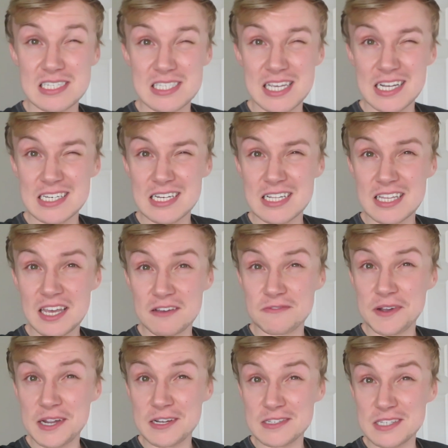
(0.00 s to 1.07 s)
technically I
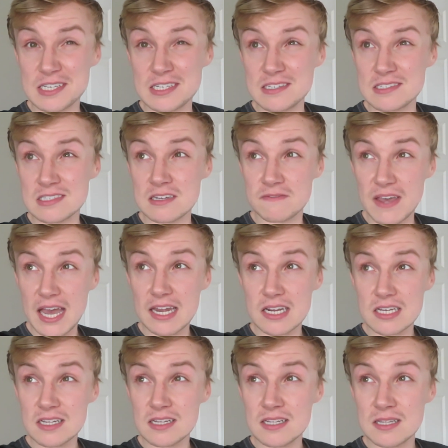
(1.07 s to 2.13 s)
filed in
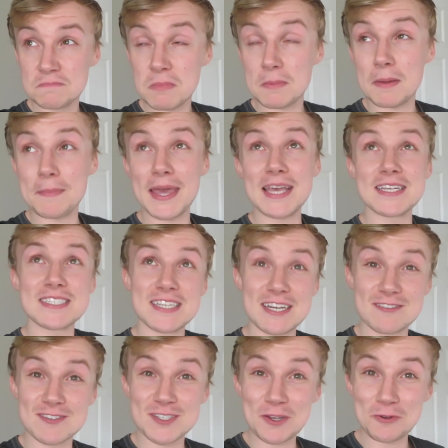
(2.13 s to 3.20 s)
Nevada, but my bank is in
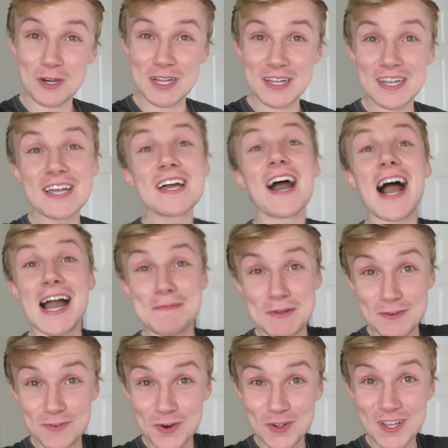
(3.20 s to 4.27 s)
Arizona. I'm
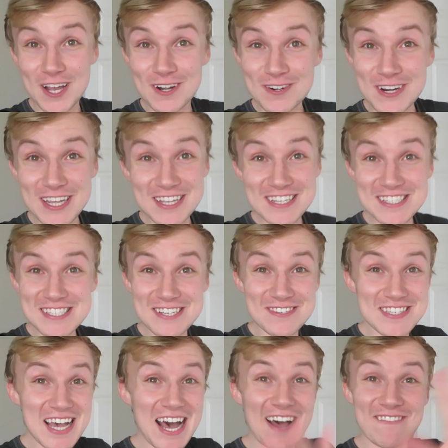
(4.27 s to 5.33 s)
in Fort Lauderdale, so
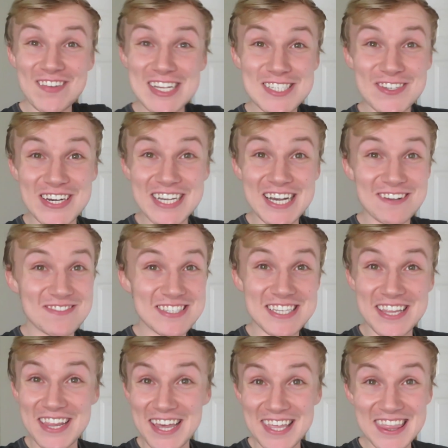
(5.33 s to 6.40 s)
it's a hot mess when it comes
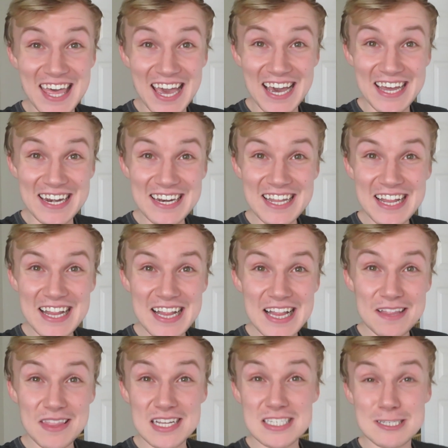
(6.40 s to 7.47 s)
to like that.
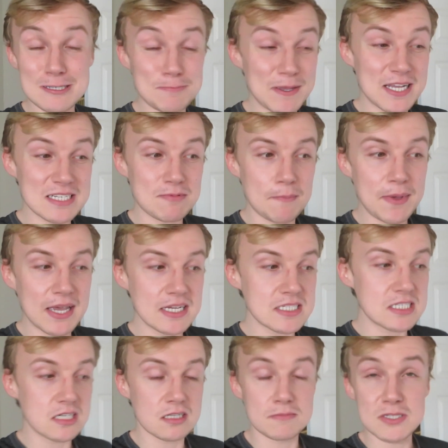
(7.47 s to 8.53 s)
That's just because my bank
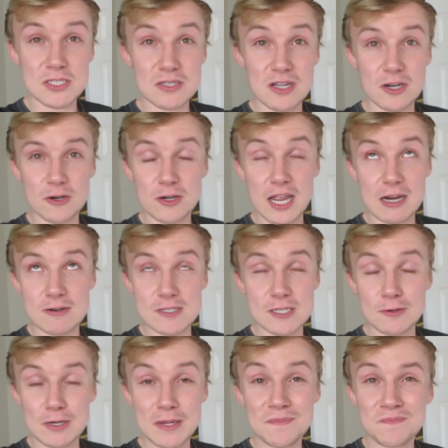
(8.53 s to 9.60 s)
is still in er,
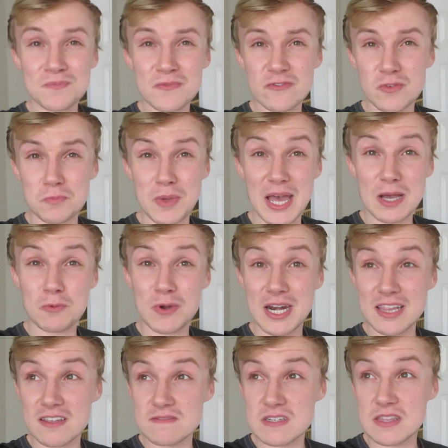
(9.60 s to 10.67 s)
Arizona from back when
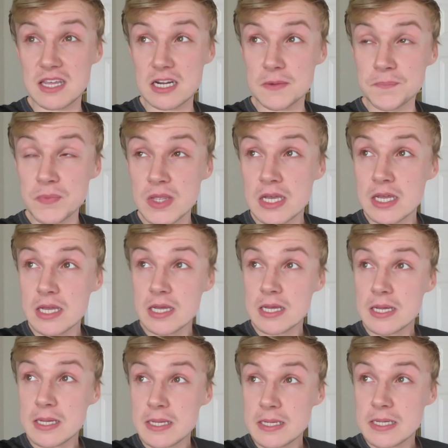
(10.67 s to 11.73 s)
I lived in there.
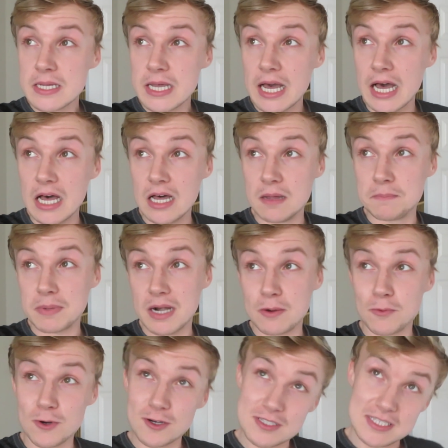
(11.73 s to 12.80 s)
Um, but I
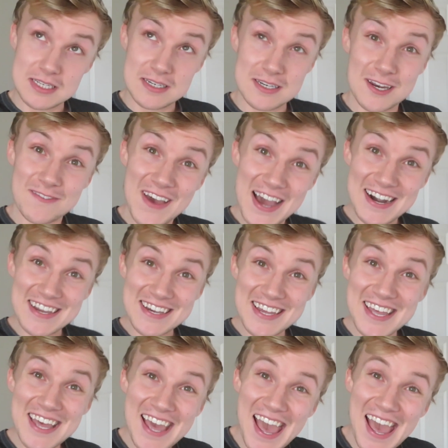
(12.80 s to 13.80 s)
worked in Nevada,